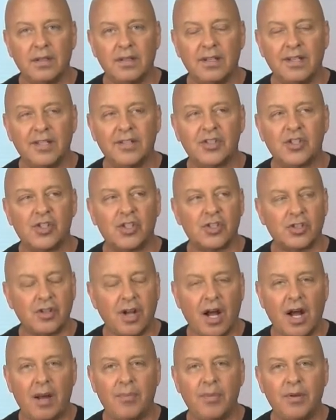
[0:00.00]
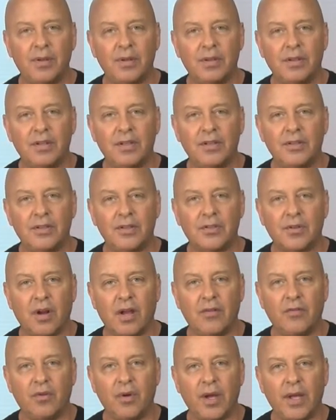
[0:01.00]
stop in the
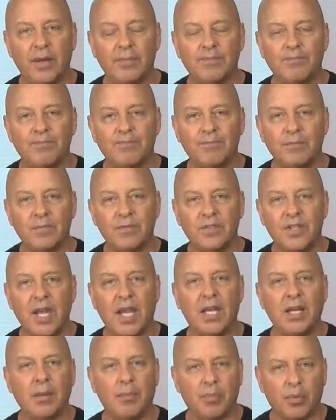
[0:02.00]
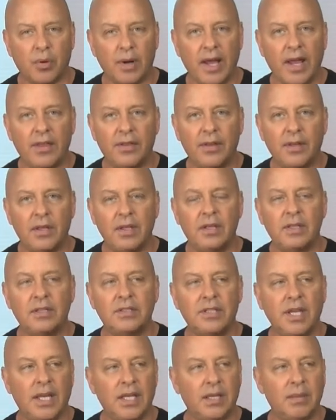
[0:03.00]
driveway, take a breath,
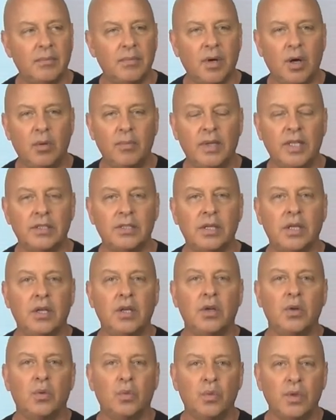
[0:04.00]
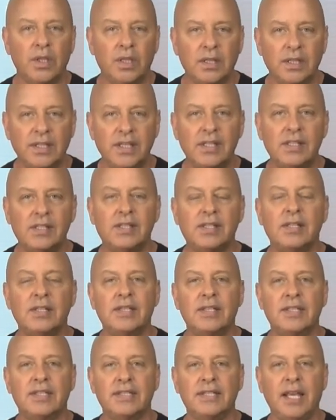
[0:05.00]
take a moment, release
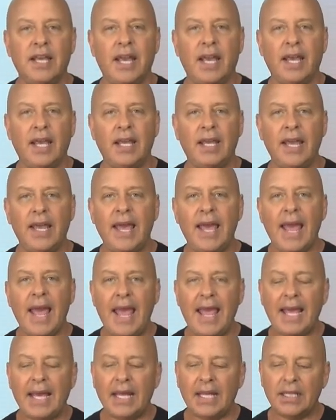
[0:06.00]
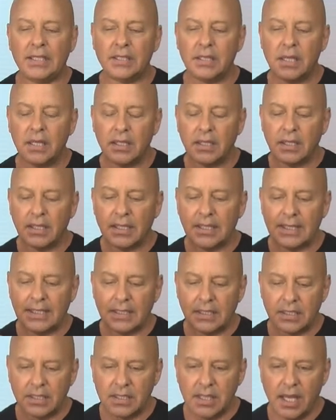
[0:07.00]
the day, and
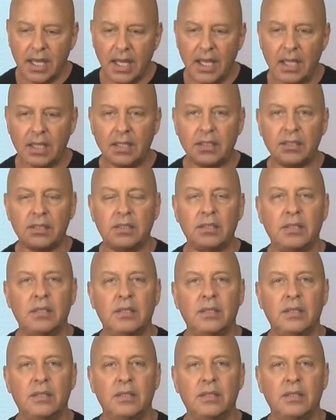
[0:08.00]
intend